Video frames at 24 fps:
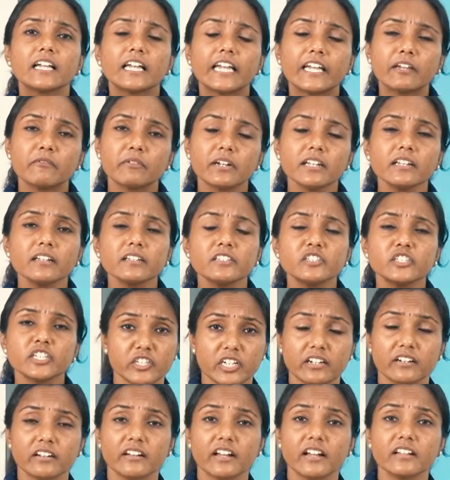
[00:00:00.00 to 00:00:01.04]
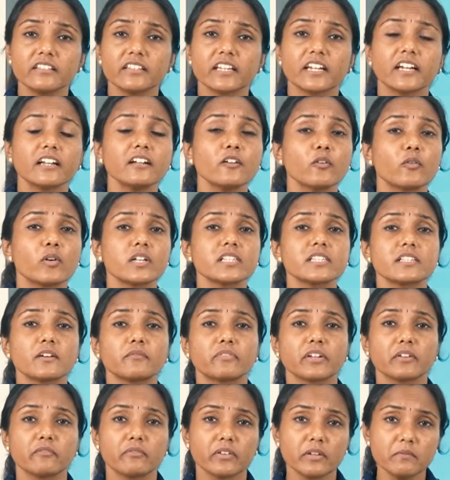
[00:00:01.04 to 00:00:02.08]
even few children are there who are
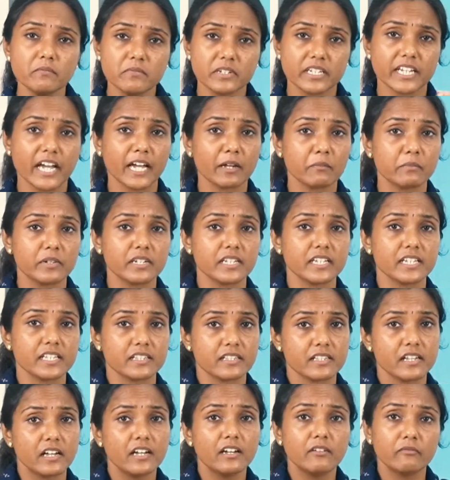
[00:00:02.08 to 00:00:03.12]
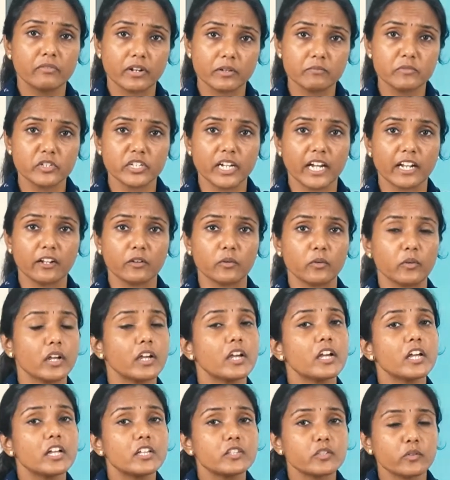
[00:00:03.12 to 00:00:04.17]
suffering from diabetes from childhood.
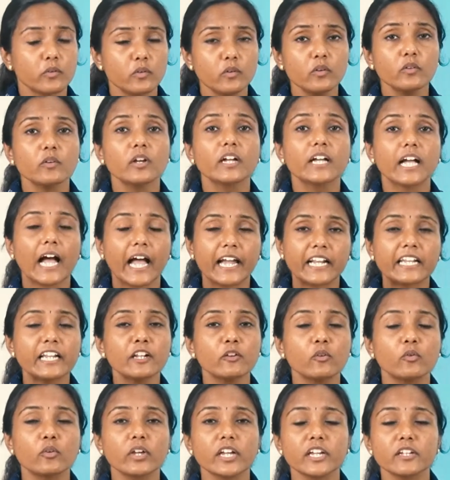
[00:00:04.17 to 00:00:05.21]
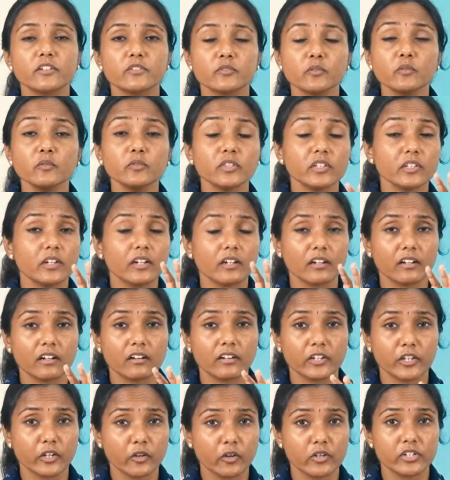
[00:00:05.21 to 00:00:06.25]
So kindly look into
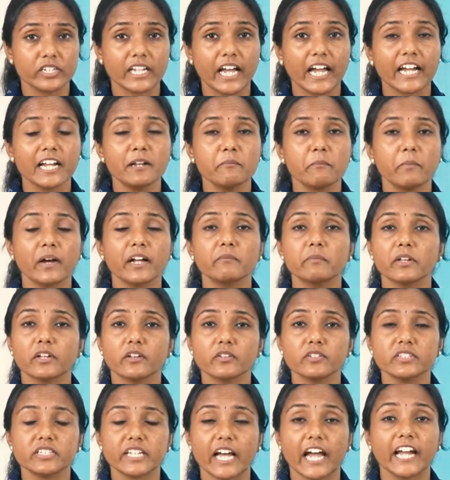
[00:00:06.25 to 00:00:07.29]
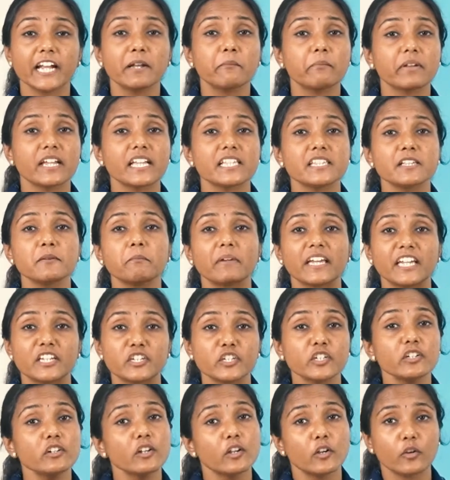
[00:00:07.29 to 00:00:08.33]
your diet part, because diet plays a
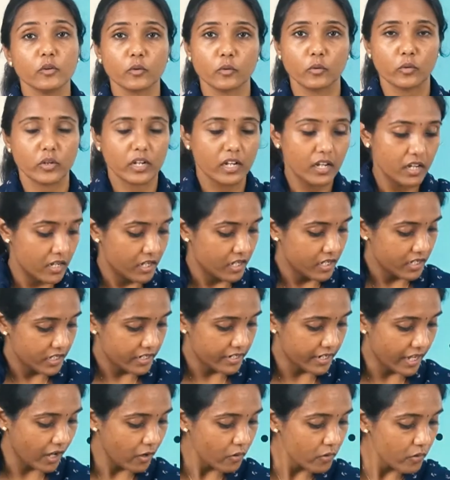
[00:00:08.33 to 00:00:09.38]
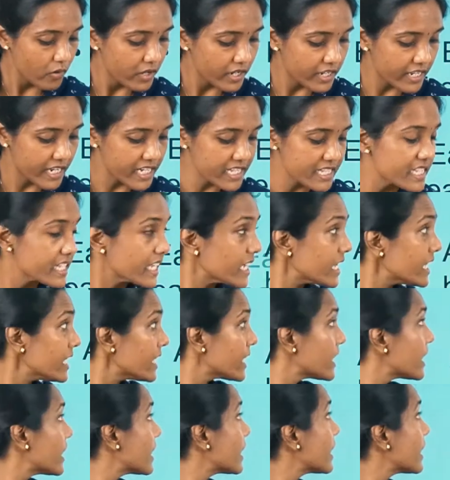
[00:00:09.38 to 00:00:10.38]
major role. Now let's see